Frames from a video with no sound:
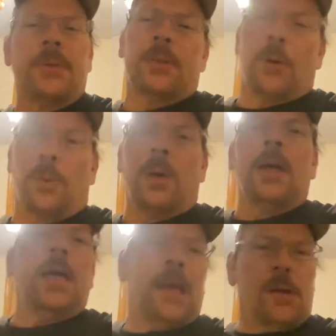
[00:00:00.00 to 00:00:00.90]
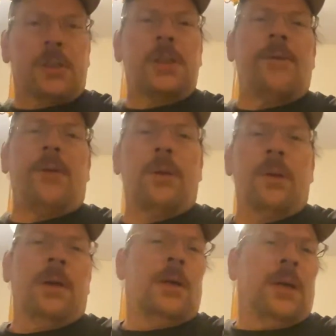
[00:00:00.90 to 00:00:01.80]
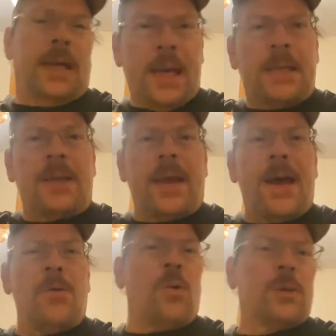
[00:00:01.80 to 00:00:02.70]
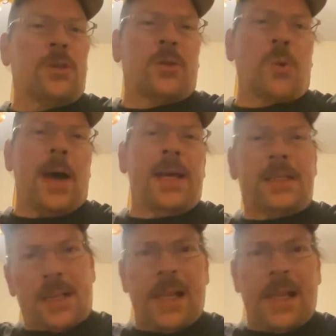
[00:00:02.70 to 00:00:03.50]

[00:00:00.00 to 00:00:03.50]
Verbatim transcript: So he'll shovel into that once or twice,